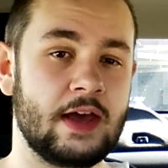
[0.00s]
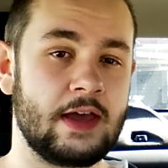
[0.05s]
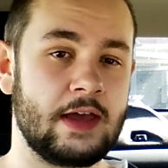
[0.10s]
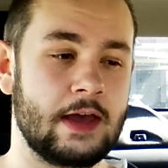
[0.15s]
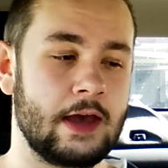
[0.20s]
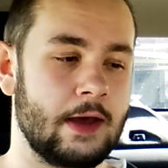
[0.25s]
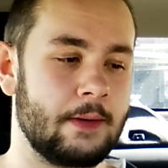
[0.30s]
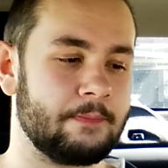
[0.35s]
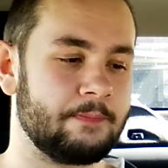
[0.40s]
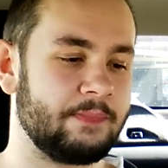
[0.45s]

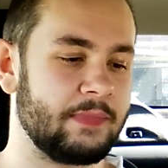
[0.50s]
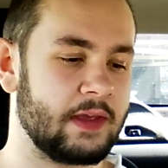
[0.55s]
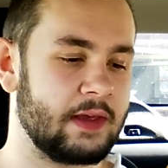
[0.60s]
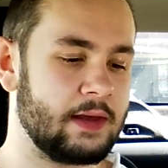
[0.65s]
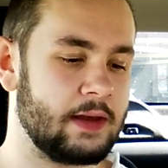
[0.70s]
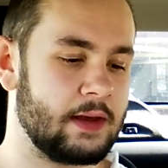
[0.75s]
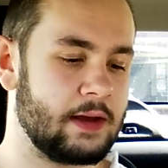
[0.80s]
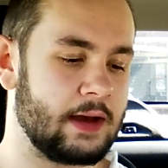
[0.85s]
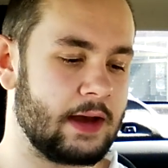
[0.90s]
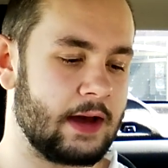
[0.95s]
a.m.,
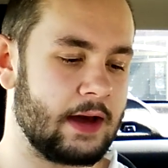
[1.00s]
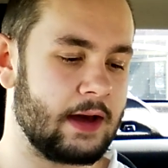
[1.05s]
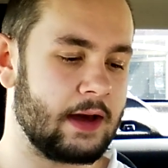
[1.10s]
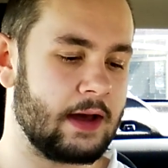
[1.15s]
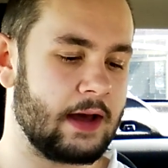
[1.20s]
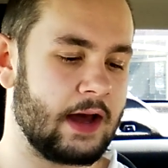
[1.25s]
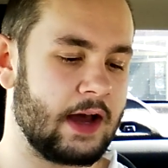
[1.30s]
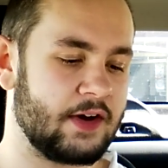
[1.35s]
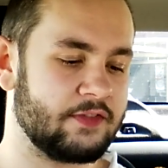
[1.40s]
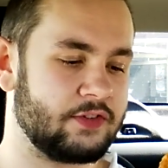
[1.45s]

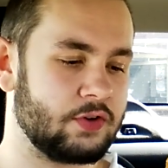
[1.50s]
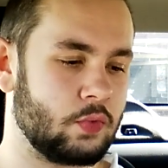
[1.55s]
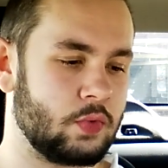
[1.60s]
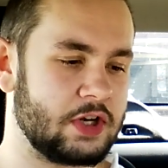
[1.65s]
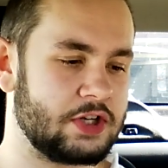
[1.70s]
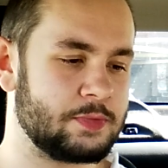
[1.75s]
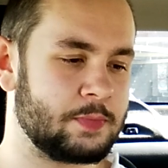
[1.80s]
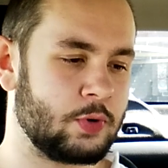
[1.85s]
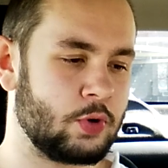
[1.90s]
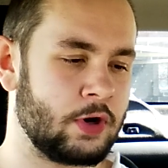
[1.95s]
after
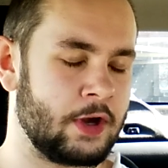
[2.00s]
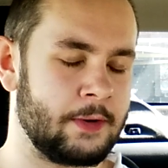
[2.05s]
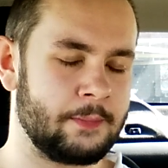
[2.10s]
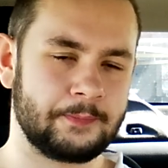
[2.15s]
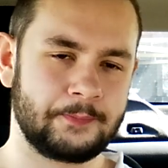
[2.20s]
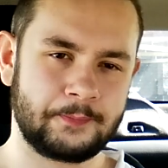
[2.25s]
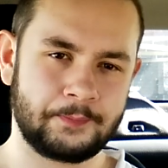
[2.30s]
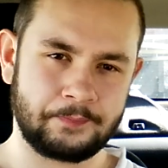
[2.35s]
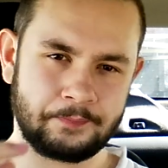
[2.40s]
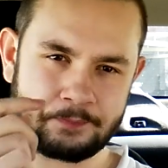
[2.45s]
which
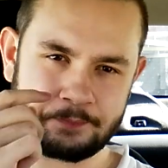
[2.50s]
point